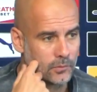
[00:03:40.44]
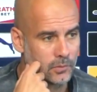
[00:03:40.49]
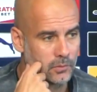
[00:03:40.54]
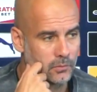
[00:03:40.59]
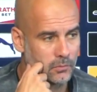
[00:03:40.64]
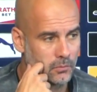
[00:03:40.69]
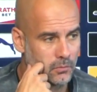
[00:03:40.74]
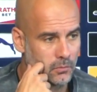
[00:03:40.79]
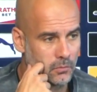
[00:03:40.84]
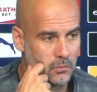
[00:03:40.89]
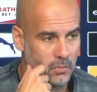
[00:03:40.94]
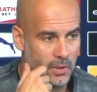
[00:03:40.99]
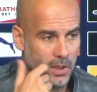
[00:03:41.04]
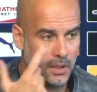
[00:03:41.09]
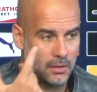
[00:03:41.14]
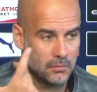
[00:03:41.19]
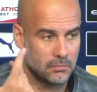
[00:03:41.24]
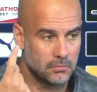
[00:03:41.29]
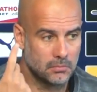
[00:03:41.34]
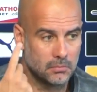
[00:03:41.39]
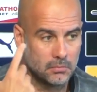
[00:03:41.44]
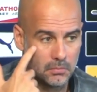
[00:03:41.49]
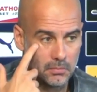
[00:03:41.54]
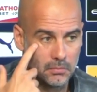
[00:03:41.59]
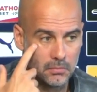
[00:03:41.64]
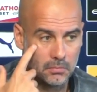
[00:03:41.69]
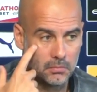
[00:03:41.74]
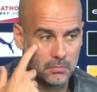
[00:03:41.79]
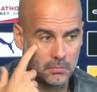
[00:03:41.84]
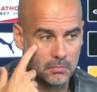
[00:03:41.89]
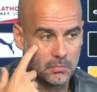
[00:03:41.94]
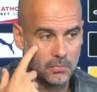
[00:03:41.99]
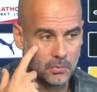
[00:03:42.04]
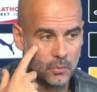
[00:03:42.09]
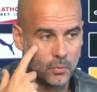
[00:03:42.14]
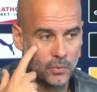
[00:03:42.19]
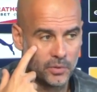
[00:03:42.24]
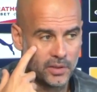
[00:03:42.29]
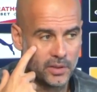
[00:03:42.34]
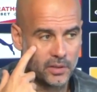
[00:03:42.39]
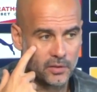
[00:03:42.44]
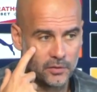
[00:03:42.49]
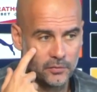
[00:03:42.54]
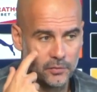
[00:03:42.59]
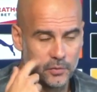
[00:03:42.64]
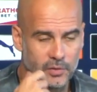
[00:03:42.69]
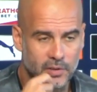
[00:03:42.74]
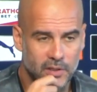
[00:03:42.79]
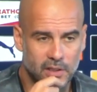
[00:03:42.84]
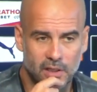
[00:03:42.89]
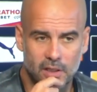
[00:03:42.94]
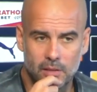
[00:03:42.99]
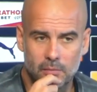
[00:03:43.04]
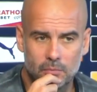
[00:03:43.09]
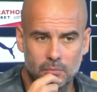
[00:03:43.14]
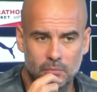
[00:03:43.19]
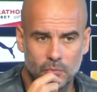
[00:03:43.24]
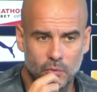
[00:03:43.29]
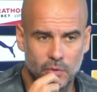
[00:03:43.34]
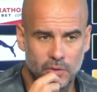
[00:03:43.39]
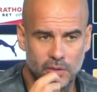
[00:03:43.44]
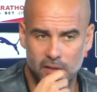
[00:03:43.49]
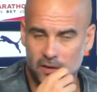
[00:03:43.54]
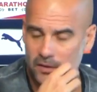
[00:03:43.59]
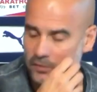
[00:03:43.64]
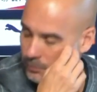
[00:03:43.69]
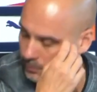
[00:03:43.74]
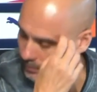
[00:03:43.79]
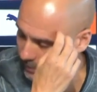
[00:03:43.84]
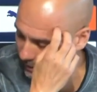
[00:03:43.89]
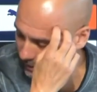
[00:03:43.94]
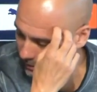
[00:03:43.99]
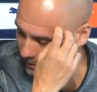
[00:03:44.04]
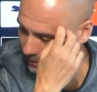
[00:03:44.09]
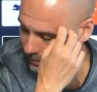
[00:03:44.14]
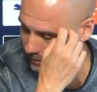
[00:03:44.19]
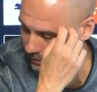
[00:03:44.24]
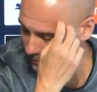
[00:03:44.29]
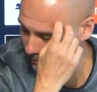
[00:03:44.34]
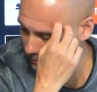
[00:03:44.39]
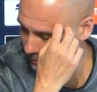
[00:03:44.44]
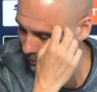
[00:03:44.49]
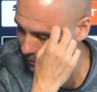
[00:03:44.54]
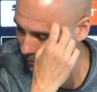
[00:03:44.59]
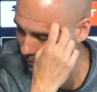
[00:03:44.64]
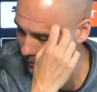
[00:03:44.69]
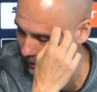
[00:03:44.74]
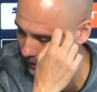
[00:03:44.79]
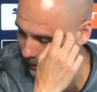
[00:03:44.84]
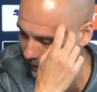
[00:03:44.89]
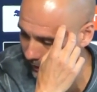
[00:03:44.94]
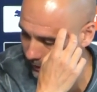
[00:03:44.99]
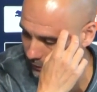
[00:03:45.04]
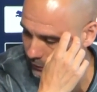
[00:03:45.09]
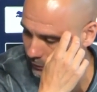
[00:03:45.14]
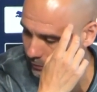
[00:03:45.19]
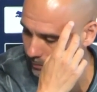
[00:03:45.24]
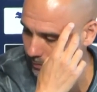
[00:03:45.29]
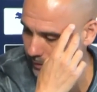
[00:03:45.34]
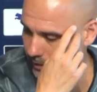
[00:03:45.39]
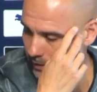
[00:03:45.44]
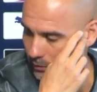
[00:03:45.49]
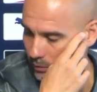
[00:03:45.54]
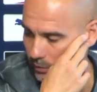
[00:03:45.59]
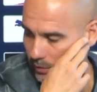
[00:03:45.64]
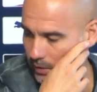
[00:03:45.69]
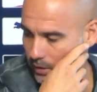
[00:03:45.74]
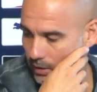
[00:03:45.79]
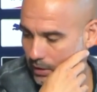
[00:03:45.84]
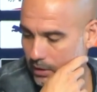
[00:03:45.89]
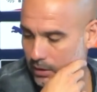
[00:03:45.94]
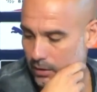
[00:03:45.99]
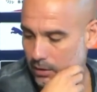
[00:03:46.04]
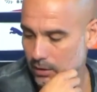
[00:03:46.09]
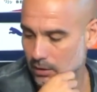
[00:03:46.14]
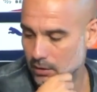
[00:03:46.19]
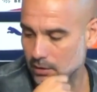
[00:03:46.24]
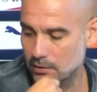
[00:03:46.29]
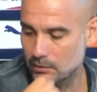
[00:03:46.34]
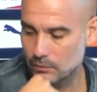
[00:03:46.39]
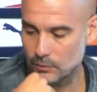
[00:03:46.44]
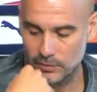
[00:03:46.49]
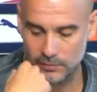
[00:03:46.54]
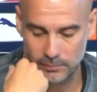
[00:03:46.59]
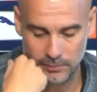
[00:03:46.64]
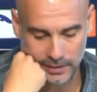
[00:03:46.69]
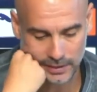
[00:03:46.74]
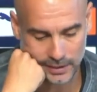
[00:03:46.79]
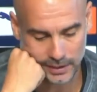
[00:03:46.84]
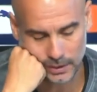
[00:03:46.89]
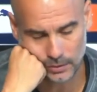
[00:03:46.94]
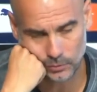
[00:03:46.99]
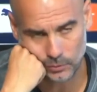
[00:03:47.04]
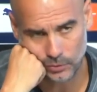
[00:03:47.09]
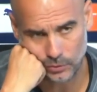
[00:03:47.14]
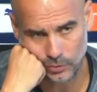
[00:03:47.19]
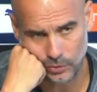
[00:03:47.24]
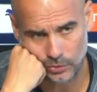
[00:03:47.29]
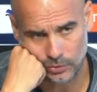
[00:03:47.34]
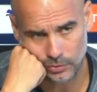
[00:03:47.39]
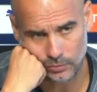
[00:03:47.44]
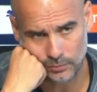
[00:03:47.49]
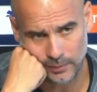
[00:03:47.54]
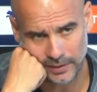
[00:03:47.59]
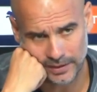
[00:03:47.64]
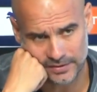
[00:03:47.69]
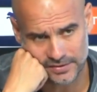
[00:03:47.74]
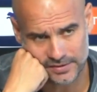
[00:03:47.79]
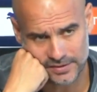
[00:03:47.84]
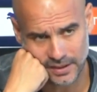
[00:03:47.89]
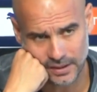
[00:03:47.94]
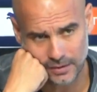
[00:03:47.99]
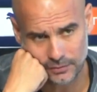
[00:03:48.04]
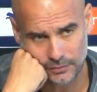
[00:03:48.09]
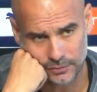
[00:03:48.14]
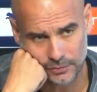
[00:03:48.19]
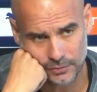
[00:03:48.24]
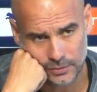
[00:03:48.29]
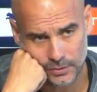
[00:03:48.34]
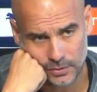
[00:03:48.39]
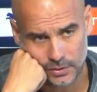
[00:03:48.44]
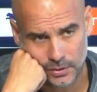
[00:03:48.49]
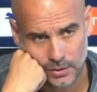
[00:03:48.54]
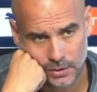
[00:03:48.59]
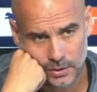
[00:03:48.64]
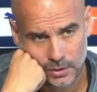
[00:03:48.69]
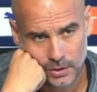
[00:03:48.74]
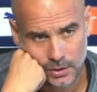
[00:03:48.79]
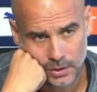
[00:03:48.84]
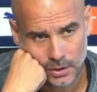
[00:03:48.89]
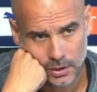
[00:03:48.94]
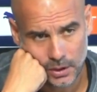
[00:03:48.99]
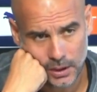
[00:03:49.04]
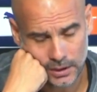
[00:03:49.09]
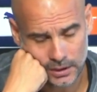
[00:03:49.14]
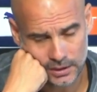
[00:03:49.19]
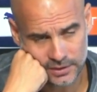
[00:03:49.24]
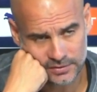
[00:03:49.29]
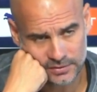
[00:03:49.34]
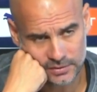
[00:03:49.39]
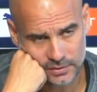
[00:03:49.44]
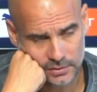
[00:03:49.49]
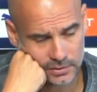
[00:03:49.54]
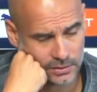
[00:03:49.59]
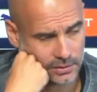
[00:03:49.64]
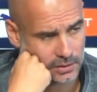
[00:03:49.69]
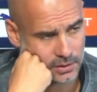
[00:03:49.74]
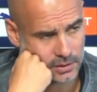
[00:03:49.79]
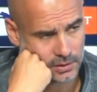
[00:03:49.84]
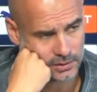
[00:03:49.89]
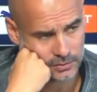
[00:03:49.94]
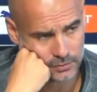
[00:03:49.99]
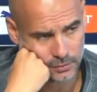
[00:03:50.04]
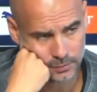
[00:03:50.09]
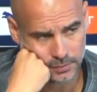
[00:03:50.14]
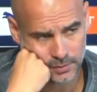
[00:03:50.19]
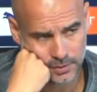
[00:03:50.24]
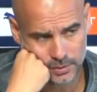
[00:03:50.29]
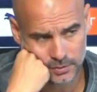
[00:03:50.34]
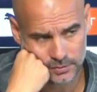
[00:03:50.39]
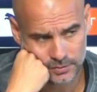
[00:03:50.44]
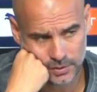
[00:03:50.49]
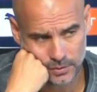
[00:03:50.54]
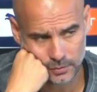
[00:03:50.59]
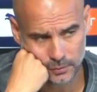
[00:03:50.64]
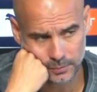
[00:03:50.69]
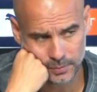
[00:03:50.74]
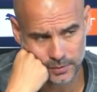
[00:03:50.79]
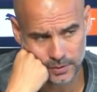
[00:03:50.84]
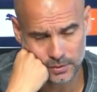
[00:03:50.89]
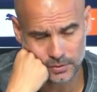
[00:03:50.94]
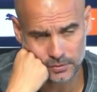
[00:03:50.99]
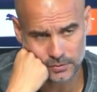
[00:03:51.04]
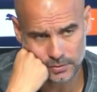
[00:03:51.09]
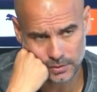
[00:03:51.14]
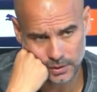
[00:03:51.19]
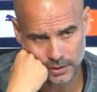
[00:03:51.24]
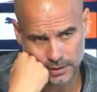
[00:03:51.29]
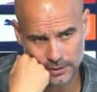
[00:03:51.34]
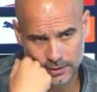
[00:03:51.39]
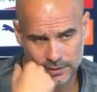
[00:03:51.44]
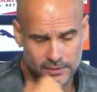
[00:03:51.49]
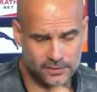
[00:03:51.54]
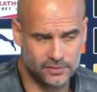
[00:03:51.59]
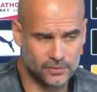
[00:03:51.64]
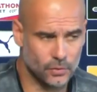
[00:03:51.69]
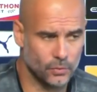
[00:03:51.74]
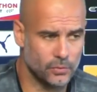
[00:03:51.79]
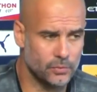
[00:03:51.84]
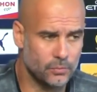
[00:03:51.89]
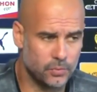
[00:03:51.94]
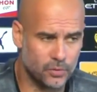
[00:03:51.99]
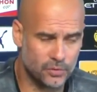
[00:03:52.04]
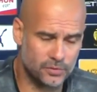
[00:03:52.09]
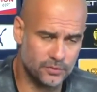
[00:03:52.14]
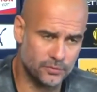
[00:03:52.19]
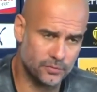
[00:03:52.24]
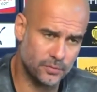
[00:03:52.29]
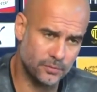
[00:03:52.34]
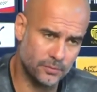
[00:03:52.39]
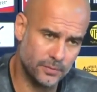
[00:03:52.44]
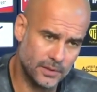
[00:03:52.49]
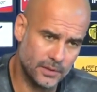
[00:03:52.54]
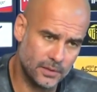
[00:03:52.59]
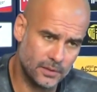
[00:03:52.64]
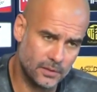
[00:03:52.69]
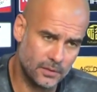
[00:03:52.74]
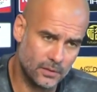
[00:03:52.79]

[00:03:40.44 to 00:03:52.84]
Well, we review the game. I speak with Mikel, with Rodo, my staff. I listen his opinion, their opinions. It's so important for me.